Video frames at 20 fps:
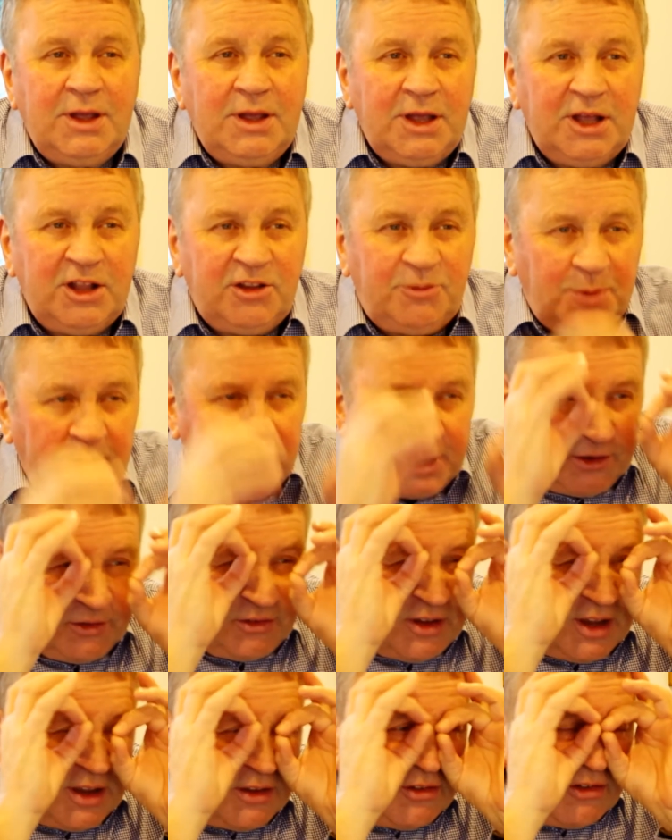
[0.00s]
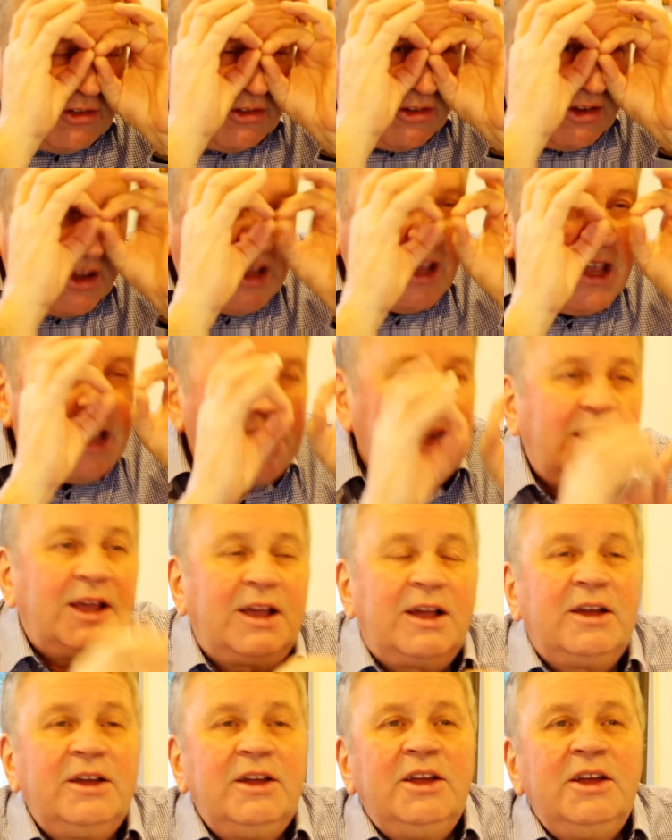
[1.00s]
It's because they're
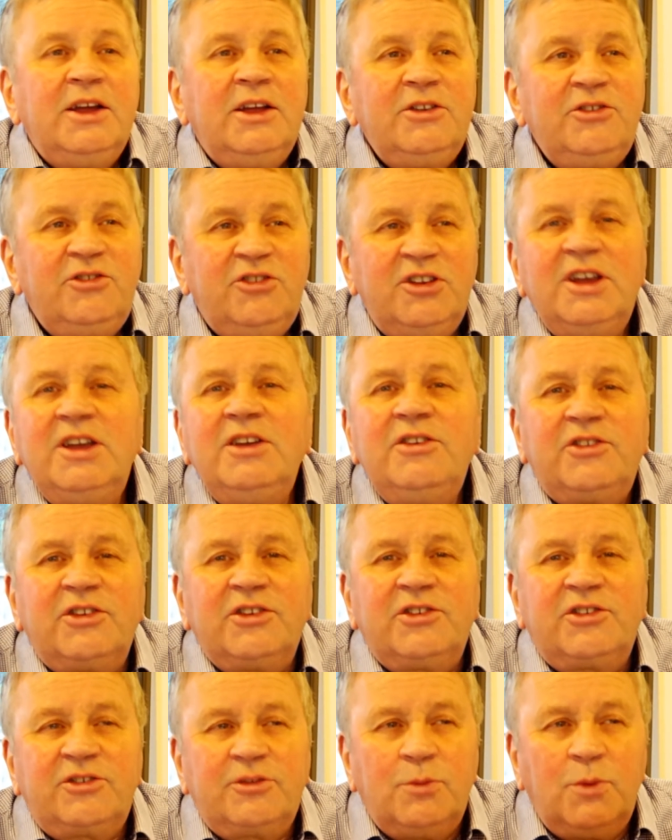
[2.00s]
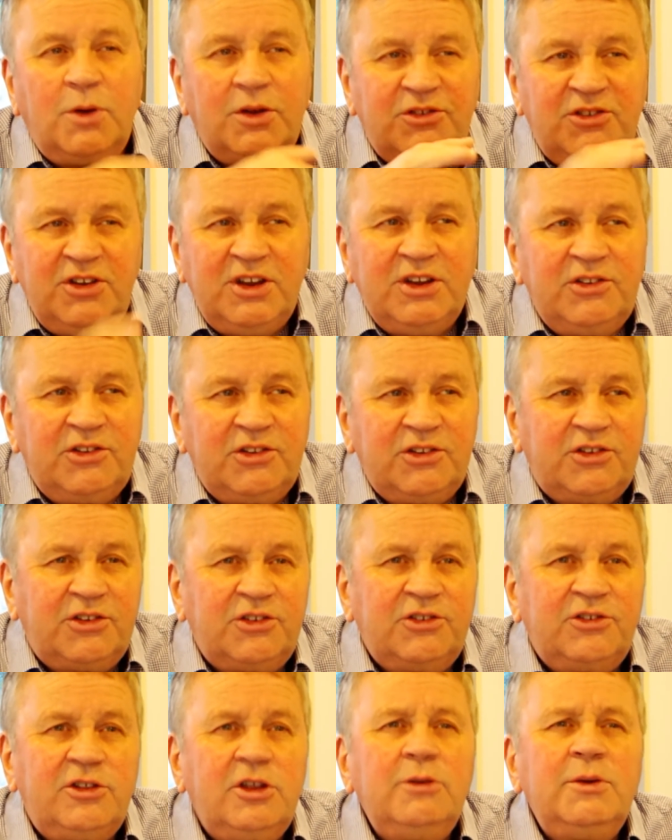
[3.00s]
seeing Jesus and what Jesus
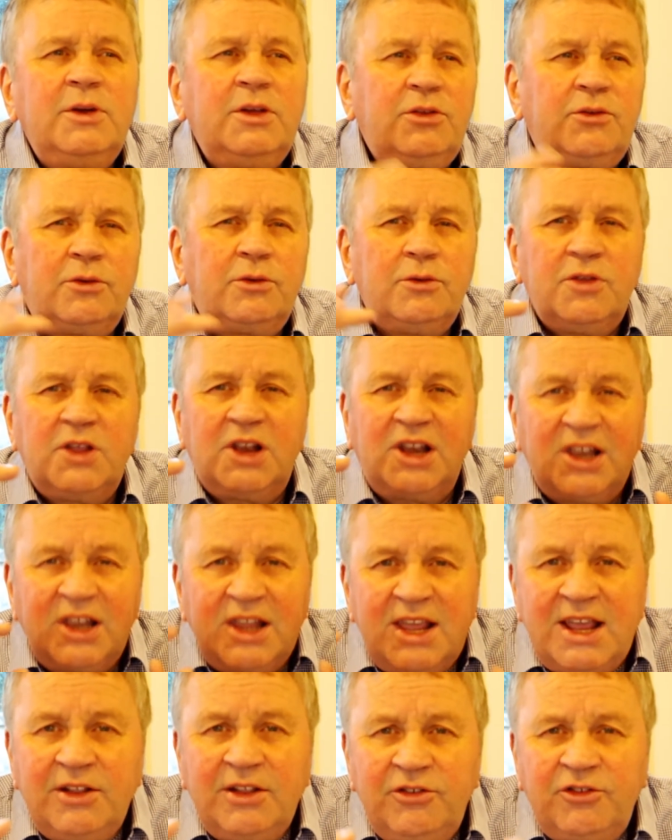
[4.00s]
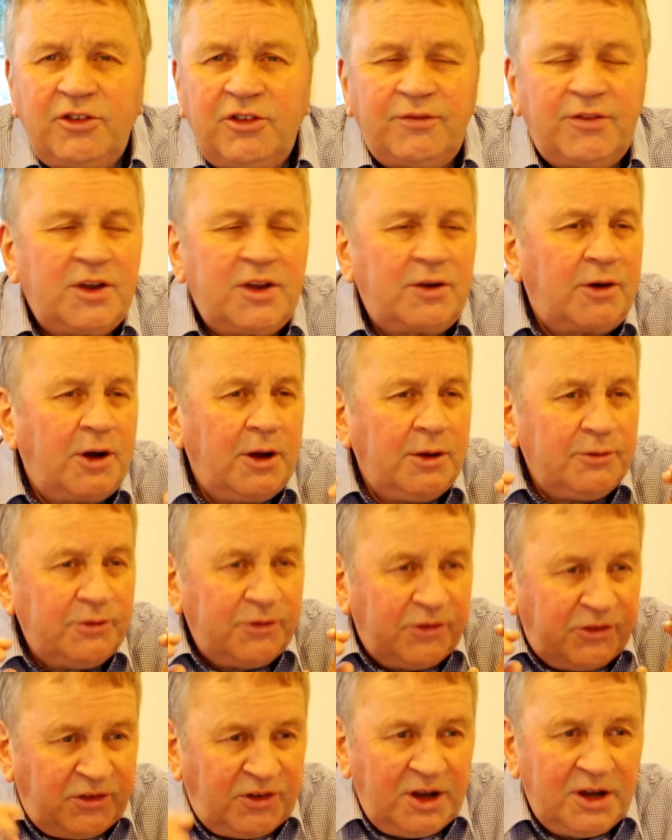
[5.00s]
is doing through the lens of their own
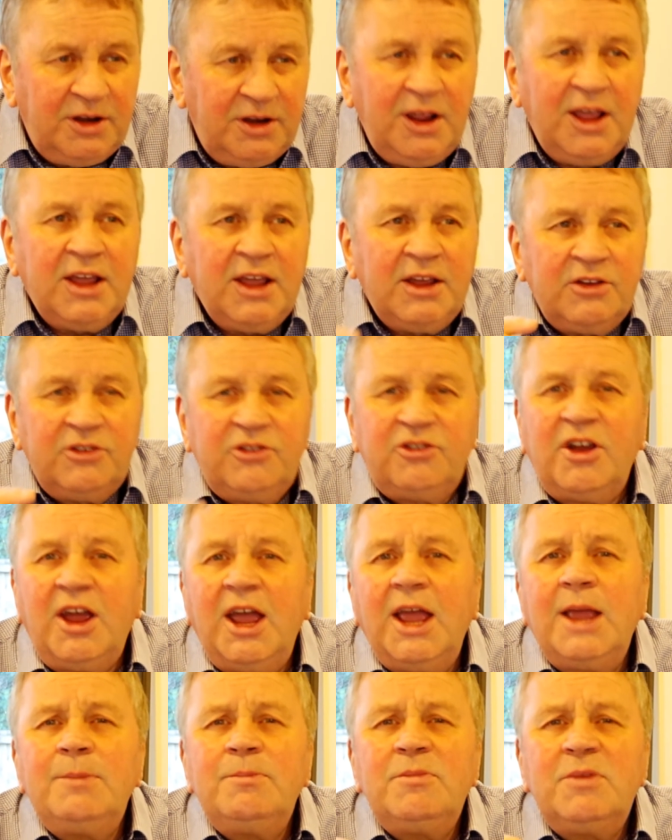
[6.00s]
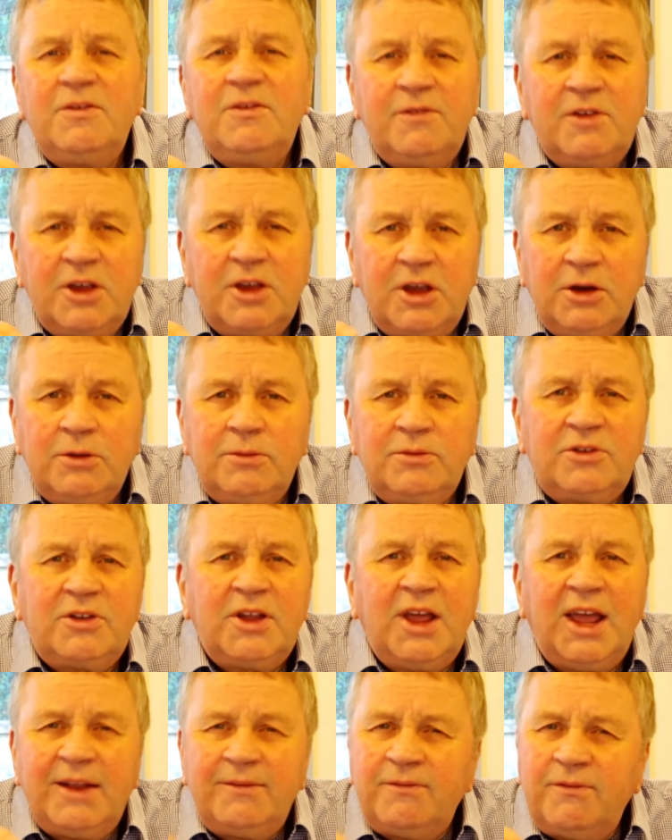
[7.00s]
sin, shame, guilt
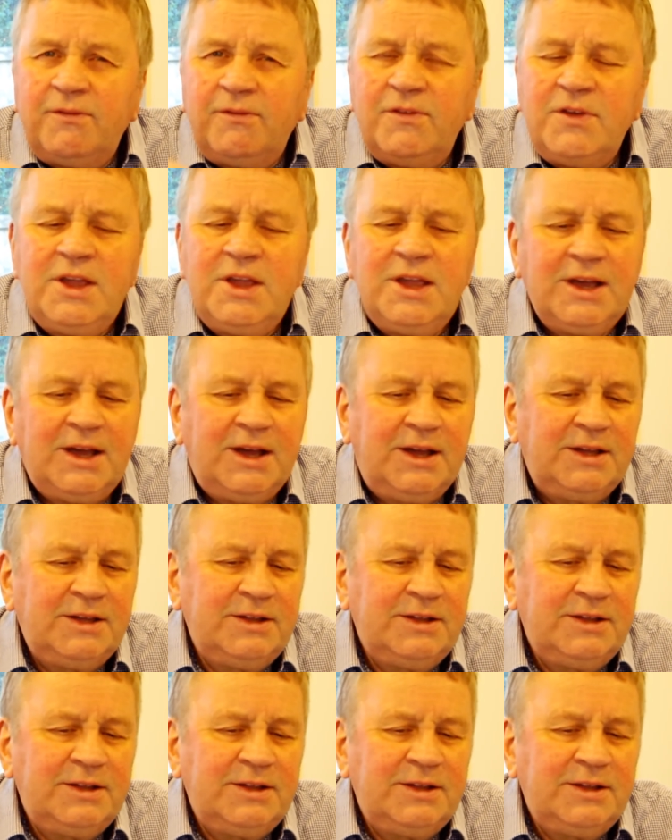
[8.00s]
and fear.